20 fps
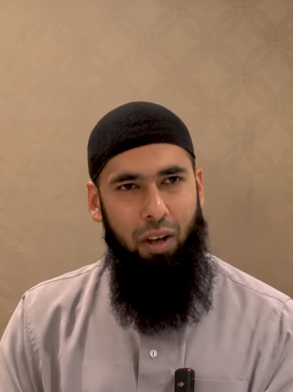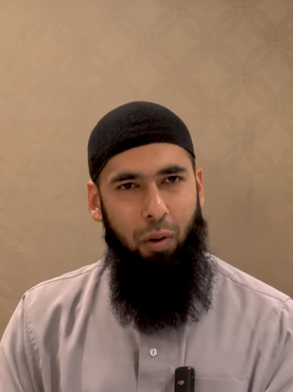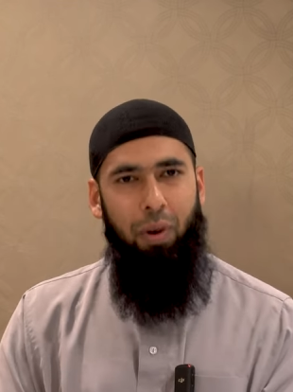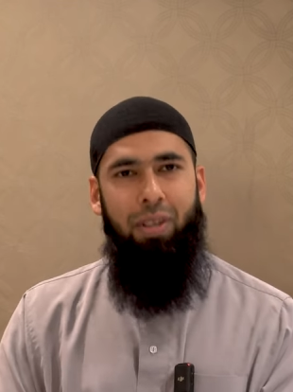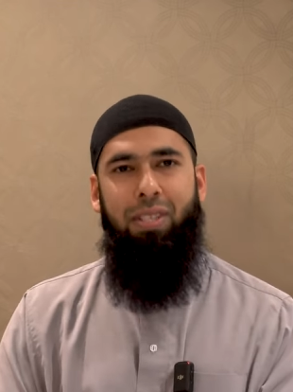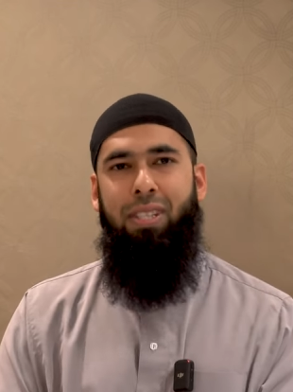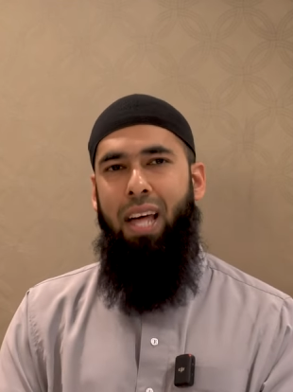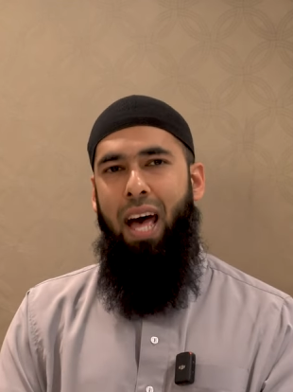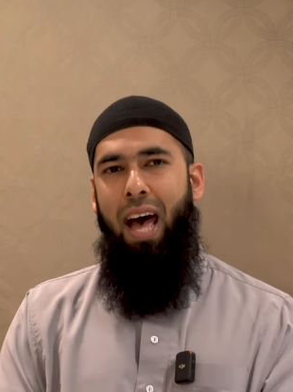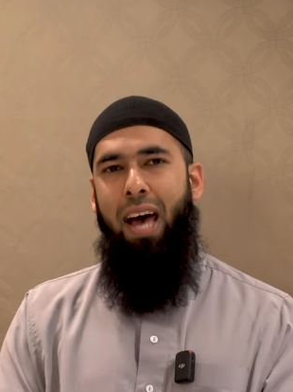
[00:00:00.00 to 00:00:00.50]

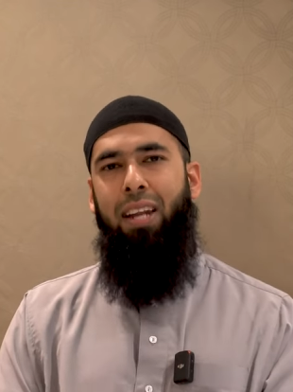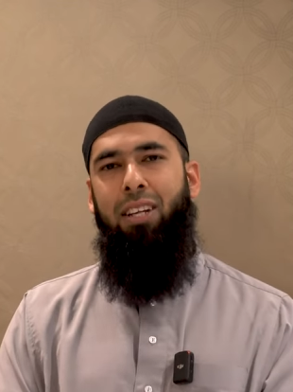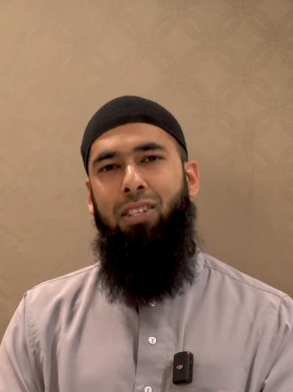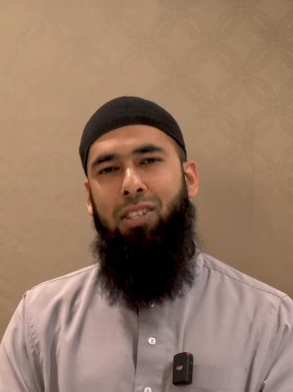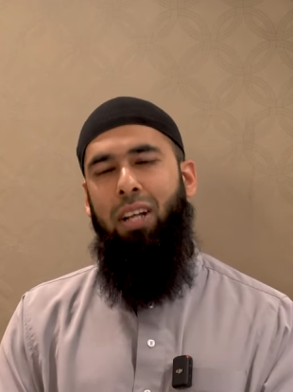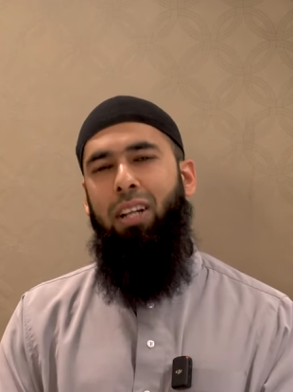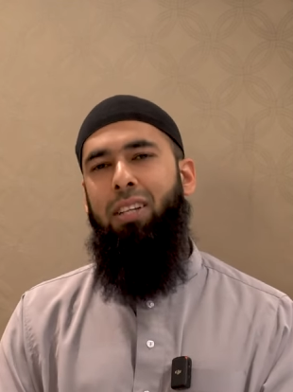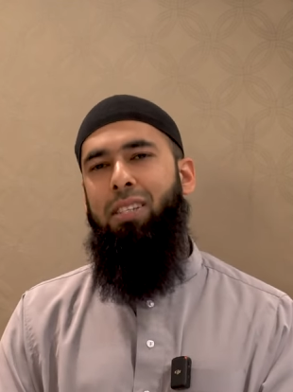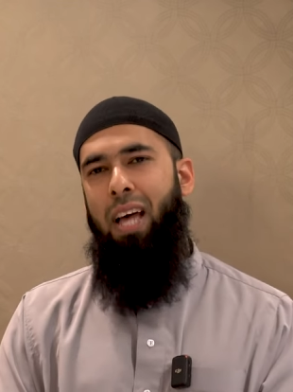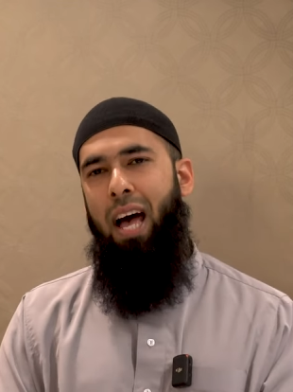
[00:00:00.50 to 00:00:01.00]
was that and
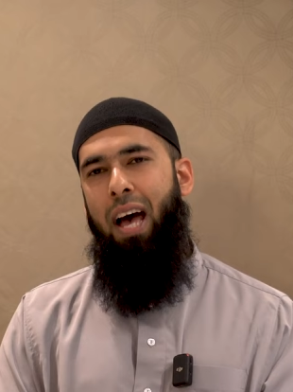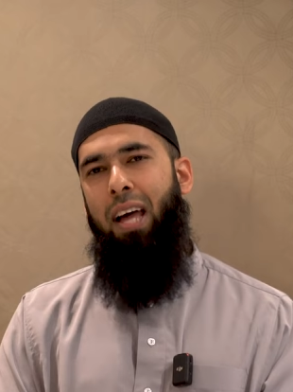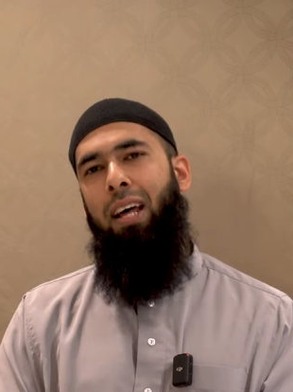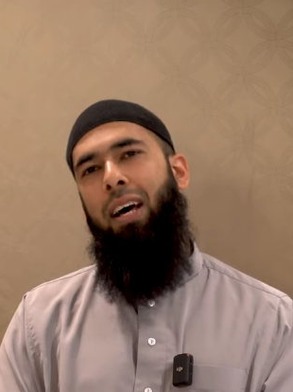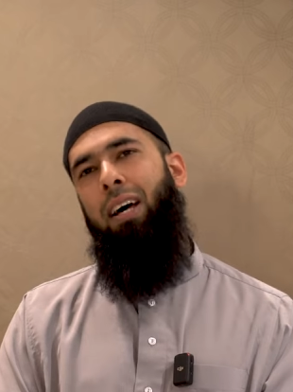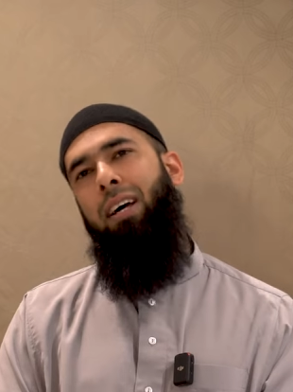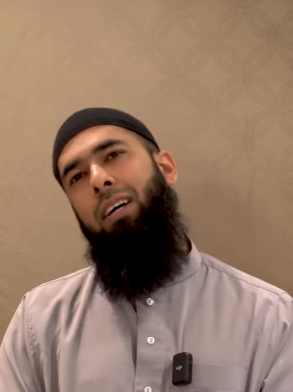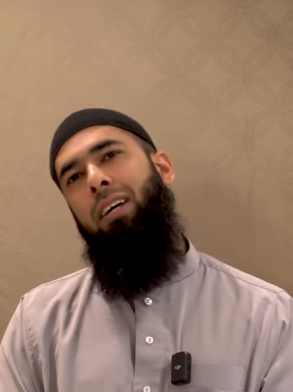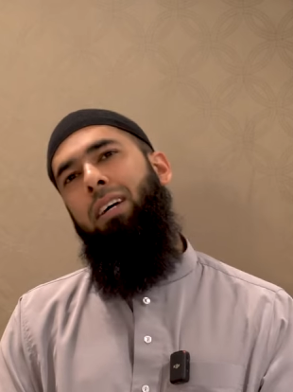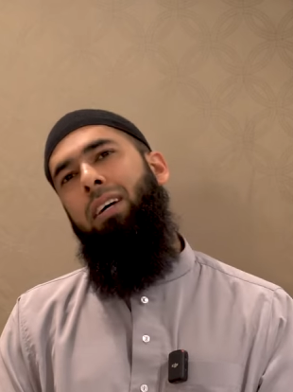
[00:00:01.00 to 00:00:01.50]
inshallah
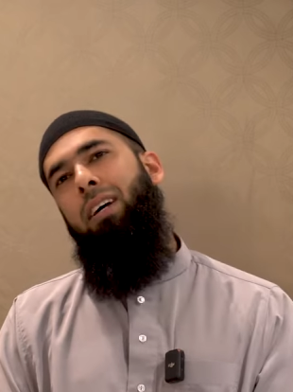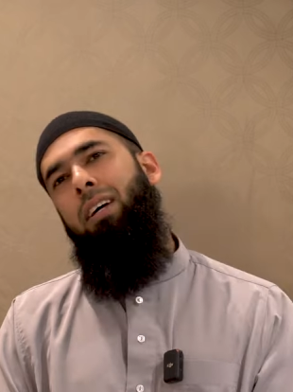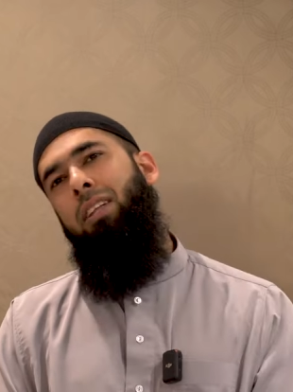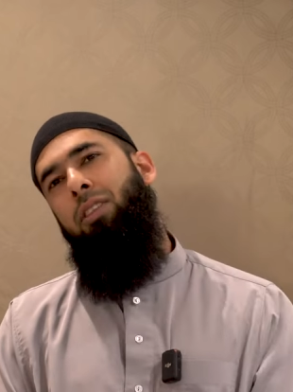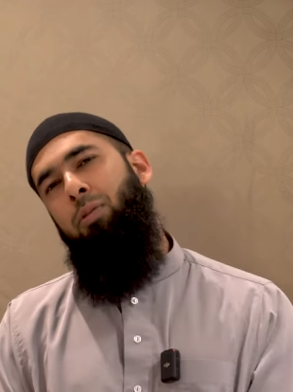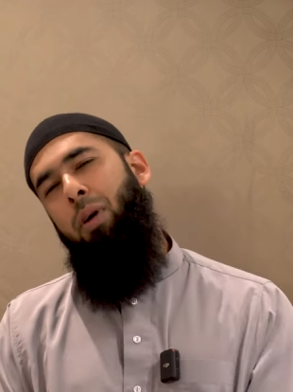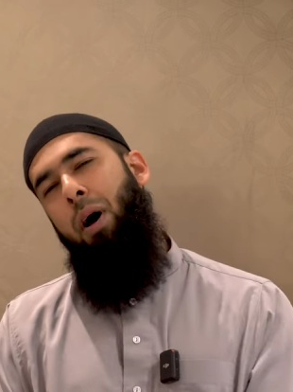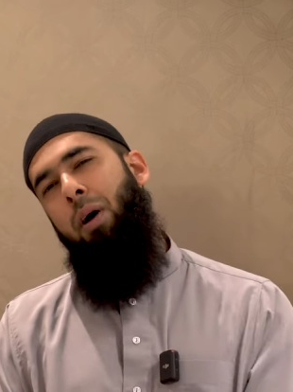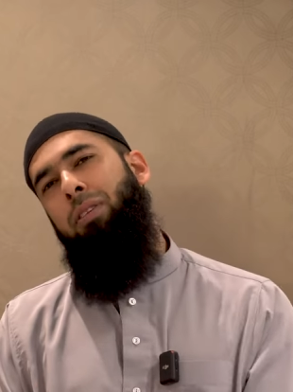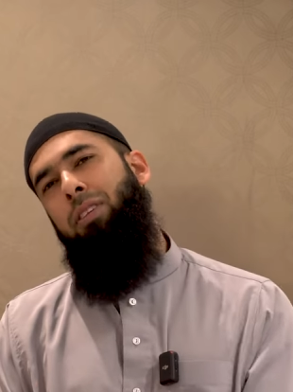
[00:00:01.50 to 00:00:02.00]
ta'ala
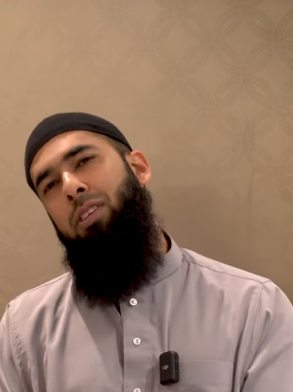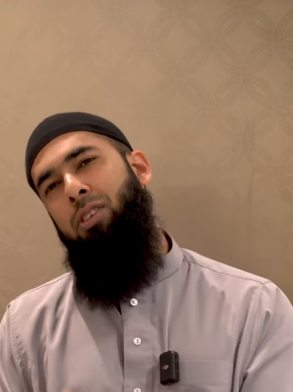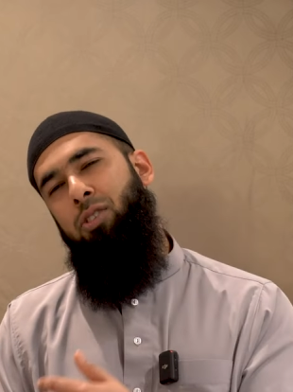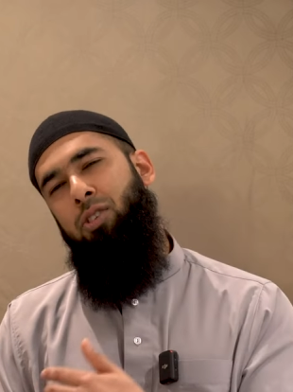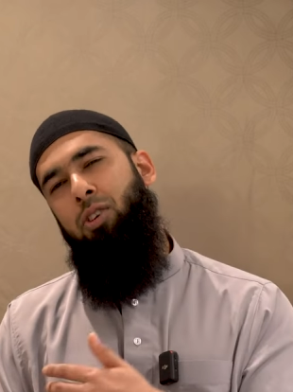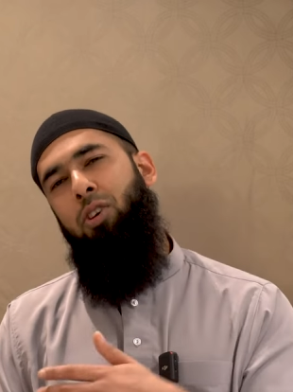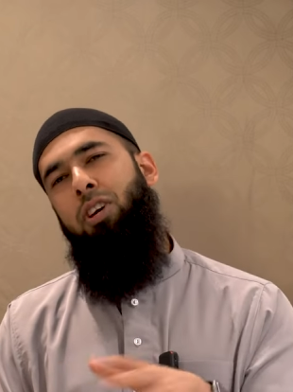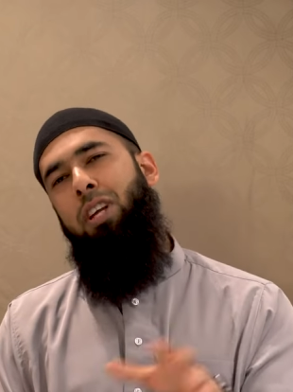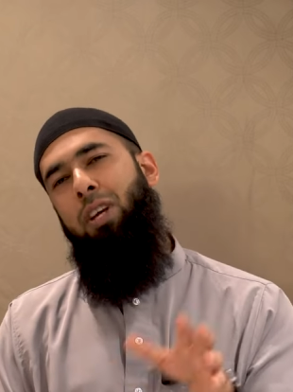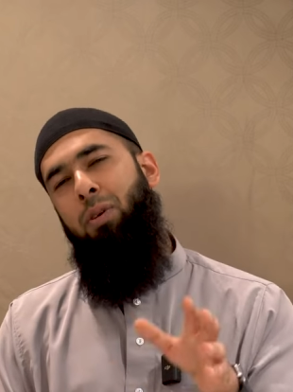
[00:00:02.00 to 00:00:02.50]
throughout this
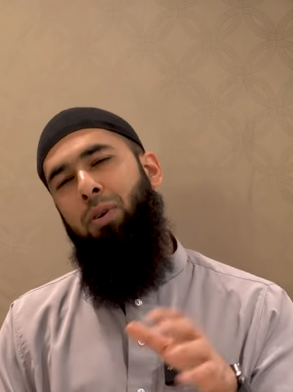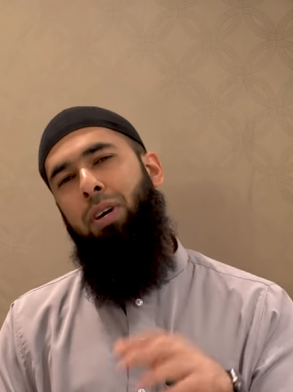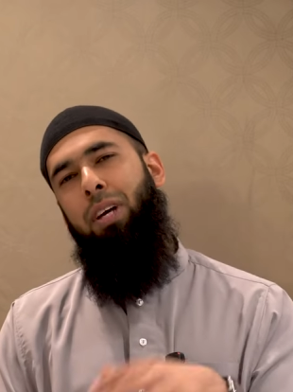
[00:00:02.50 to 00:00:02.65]
journey,